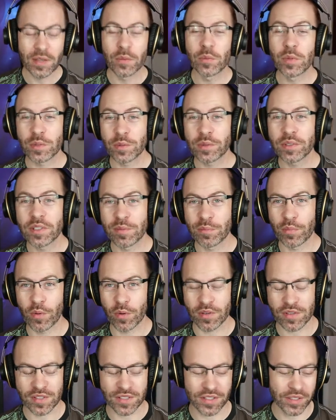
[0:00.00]
what's really
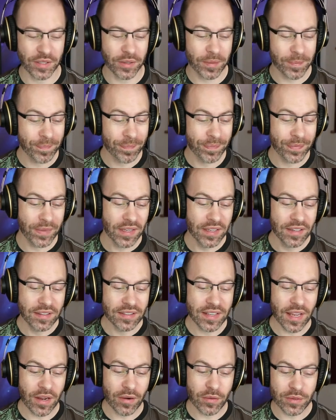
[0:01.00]
important to you.
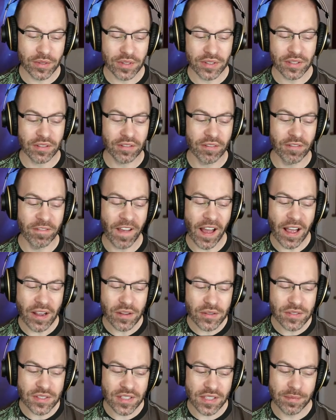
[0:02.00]
Now,
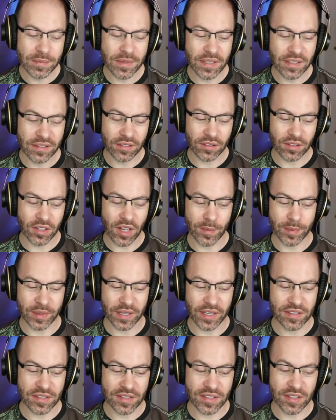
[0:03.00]
values can be a little
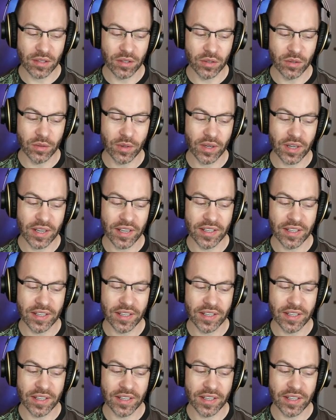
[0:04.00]
complicated, so